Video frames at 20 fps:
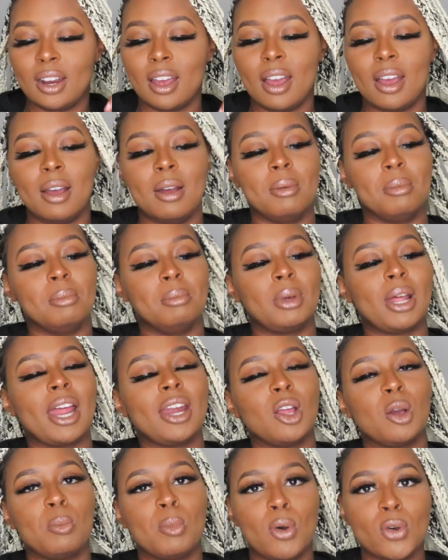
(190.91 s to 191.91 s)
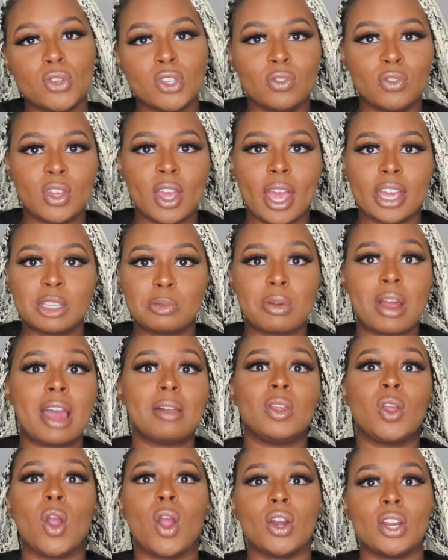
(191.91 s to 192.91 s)
Um, but I know most of you guys
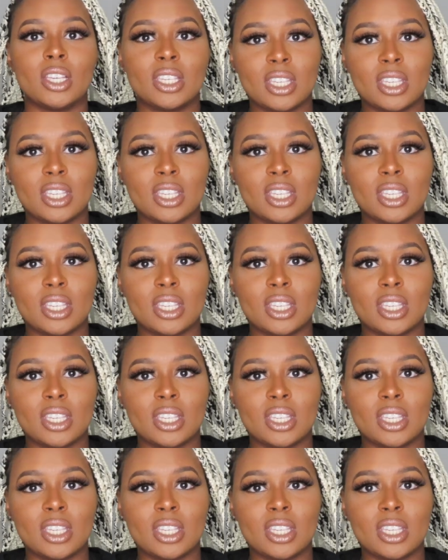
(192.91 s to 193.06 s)
probably already